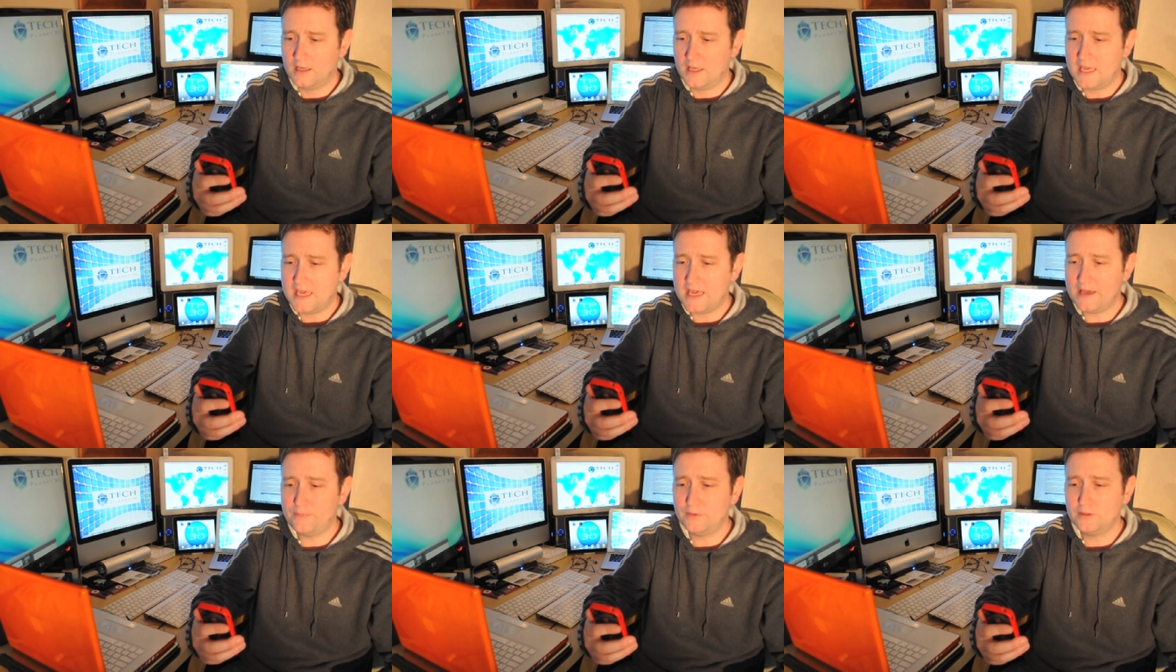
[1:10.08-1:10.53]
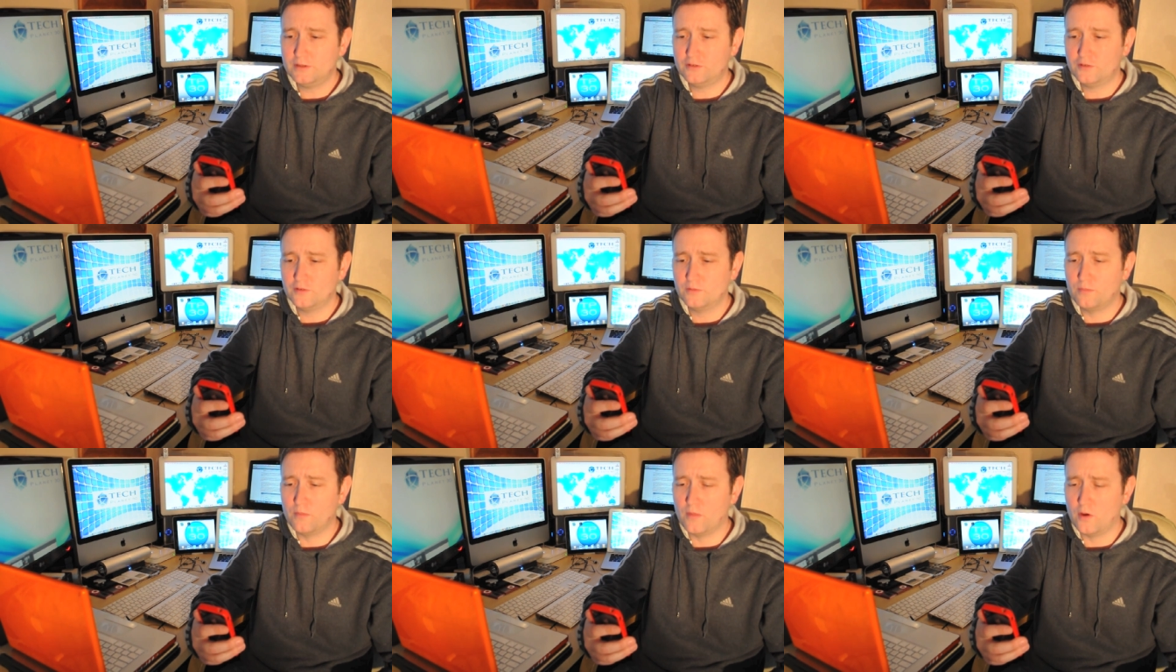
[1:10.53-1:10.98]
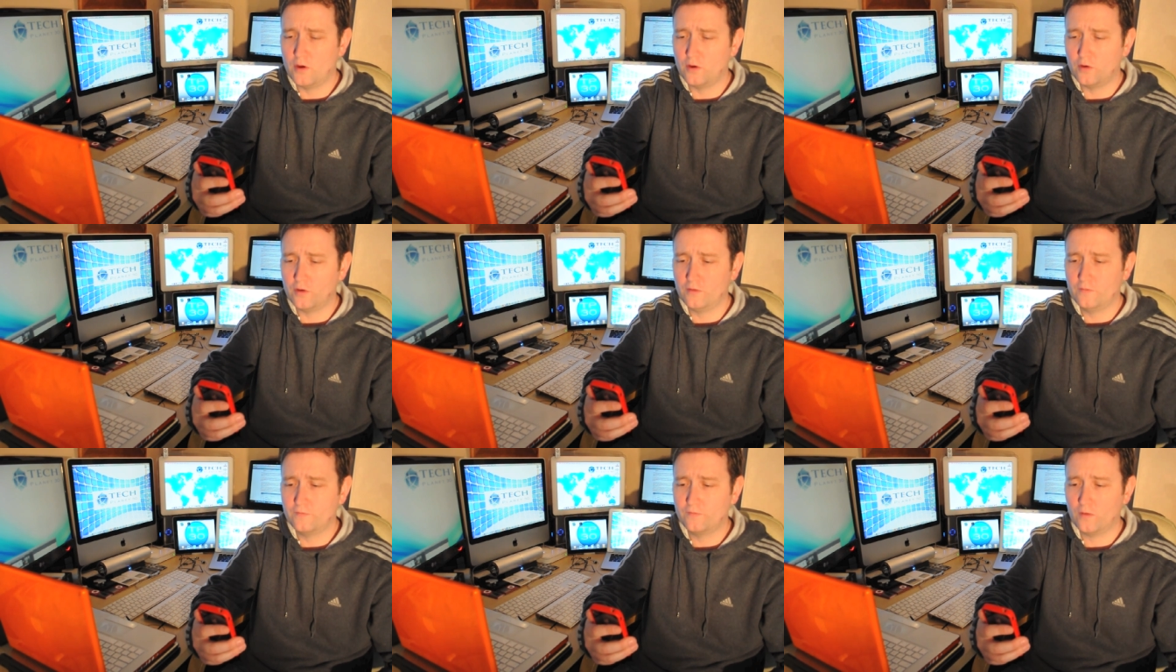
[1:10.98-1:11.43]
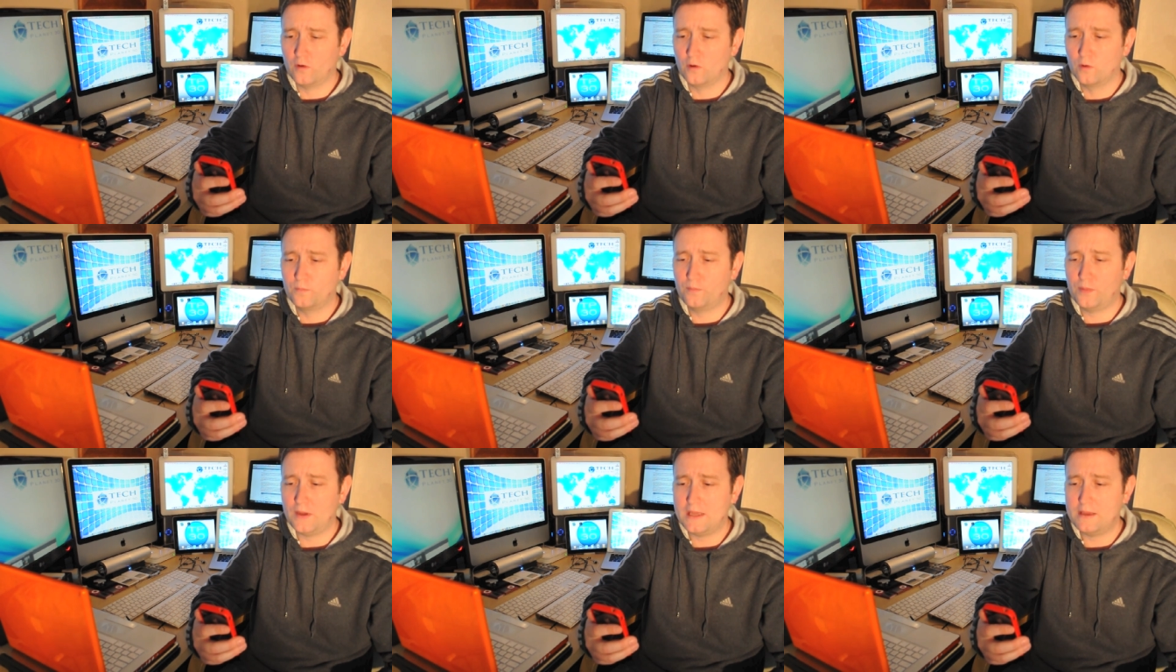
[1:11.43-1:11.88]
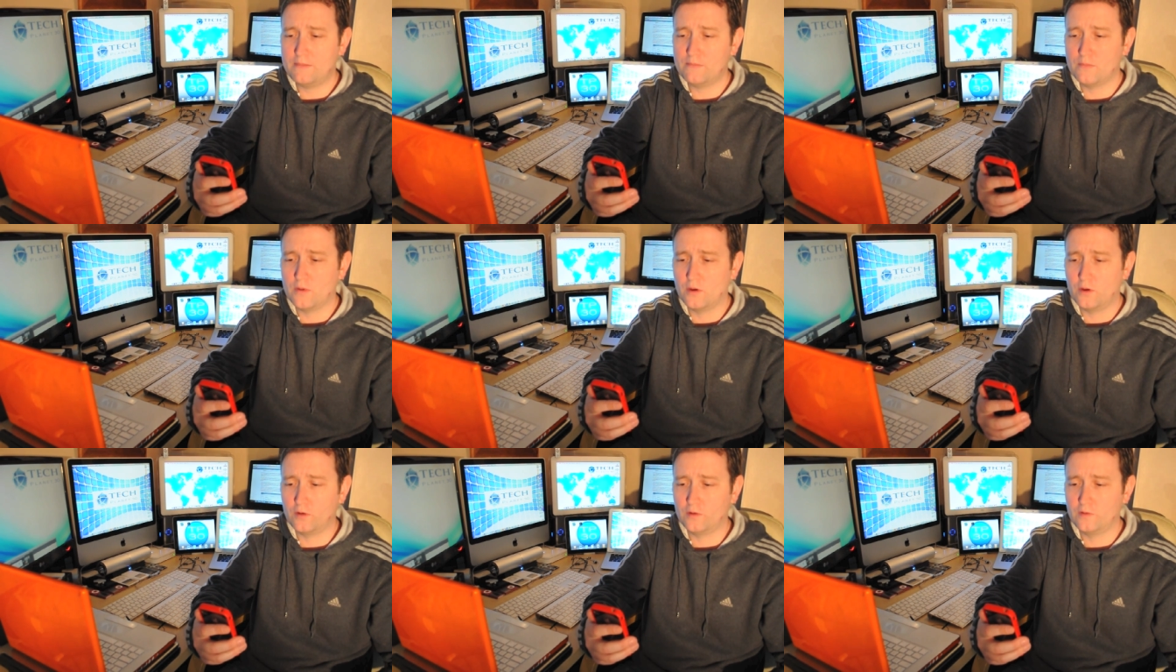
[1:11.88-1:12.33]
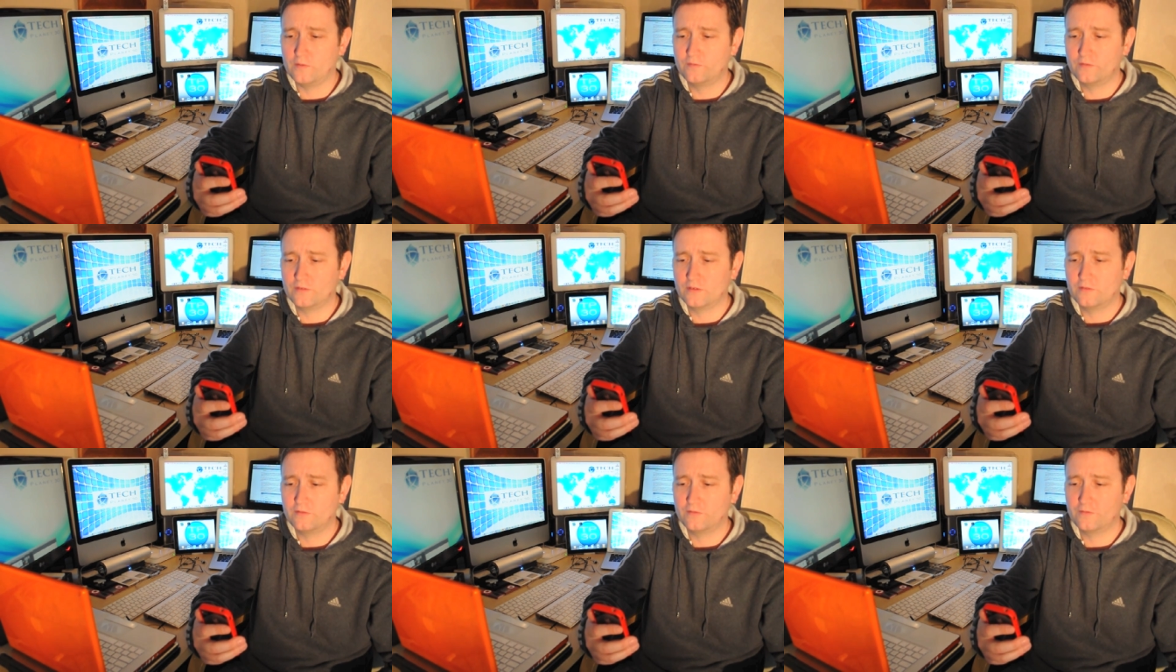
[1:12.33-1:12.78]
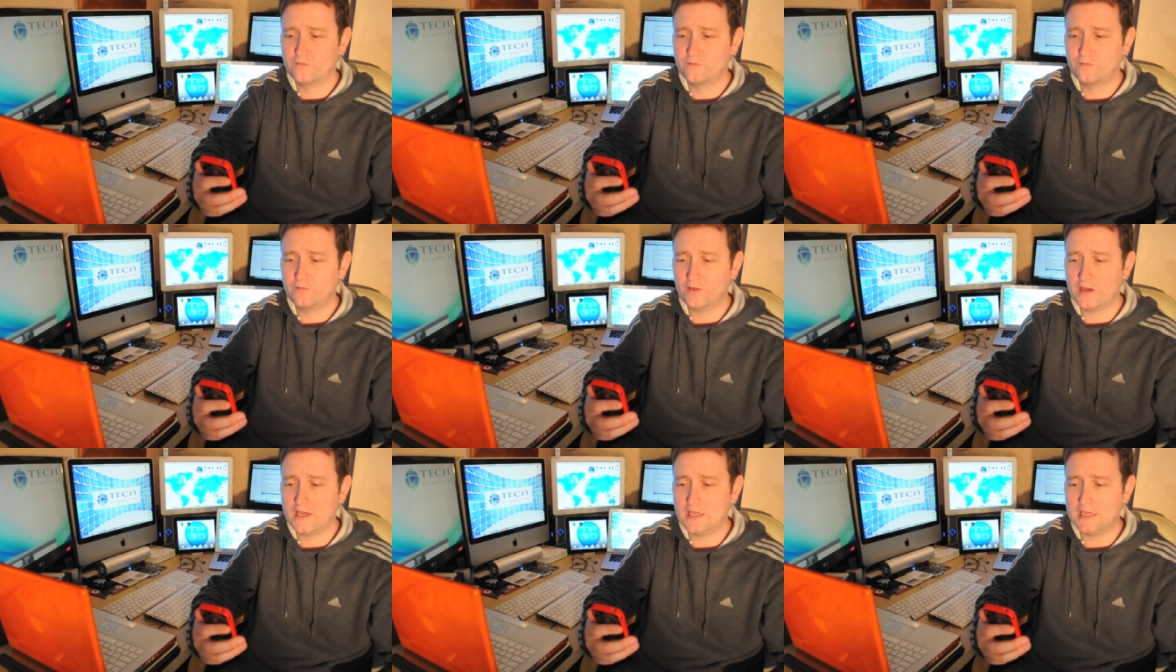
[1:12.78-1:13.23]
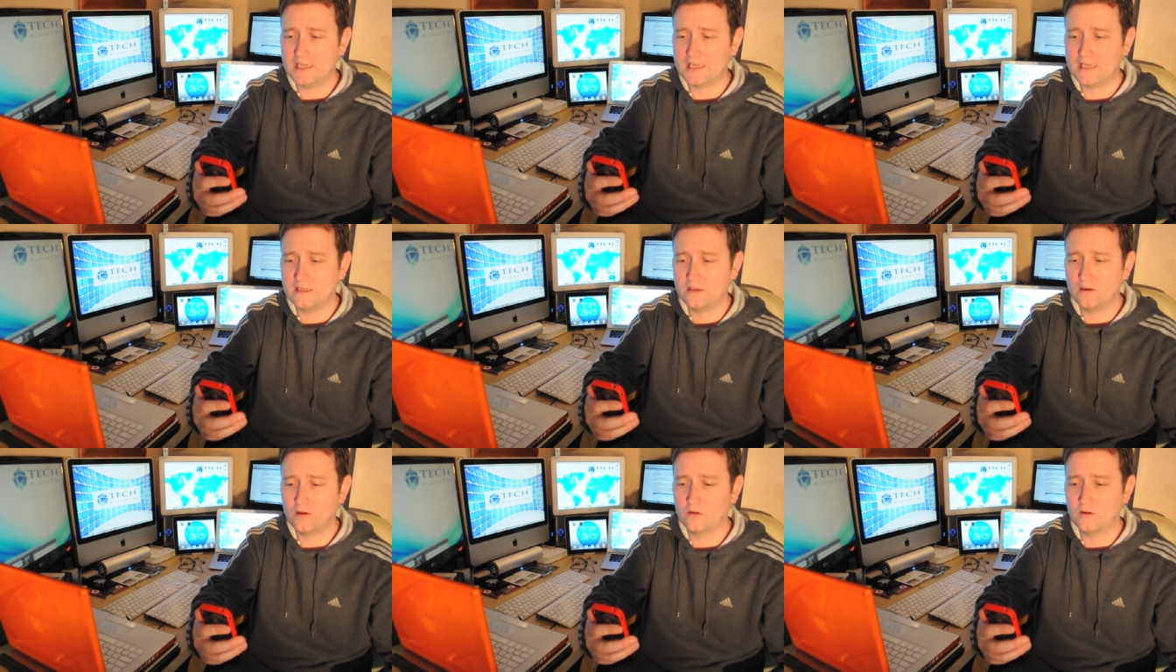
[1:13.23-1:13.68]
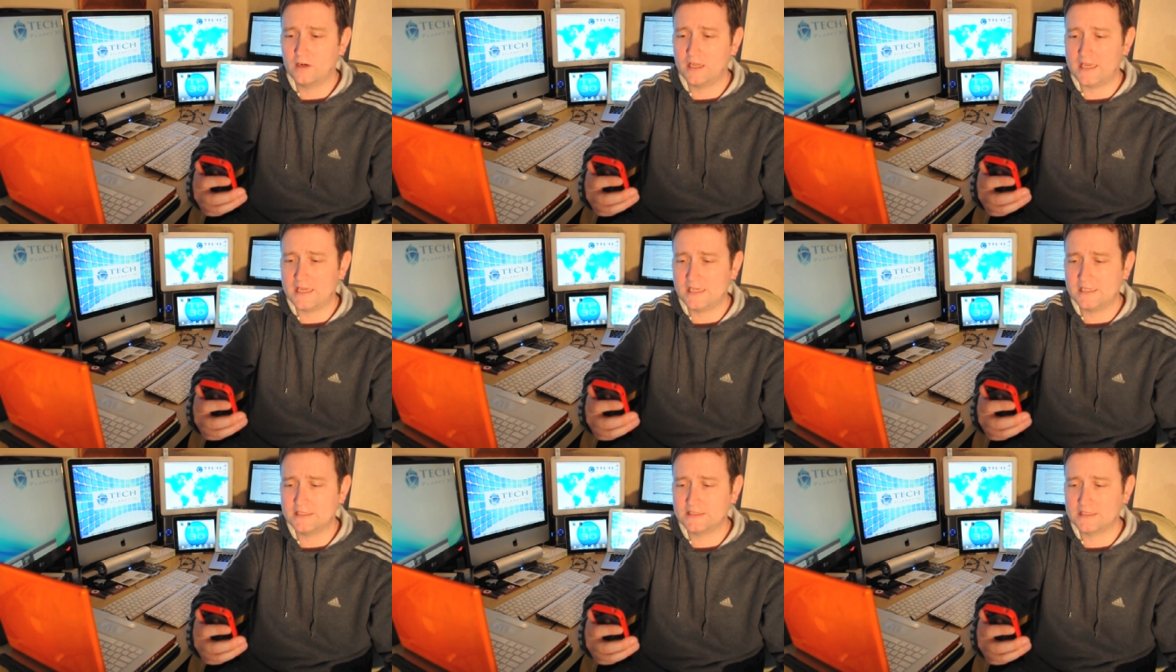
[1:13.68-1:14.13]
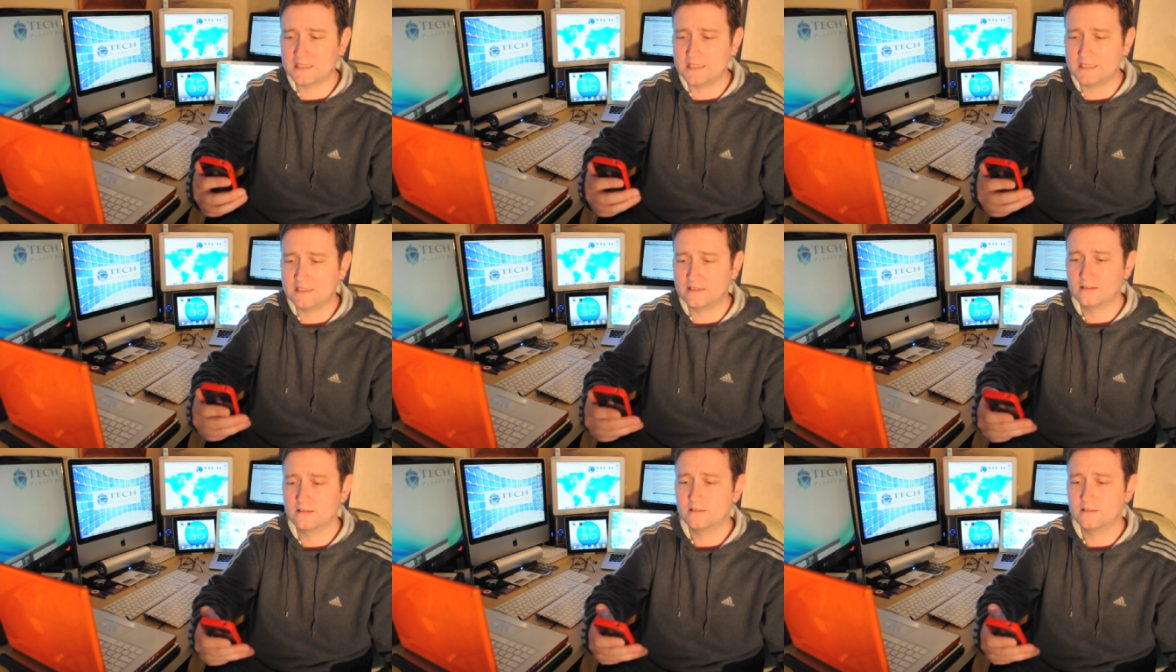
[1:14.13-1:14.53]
able to move or be moved freely or easily.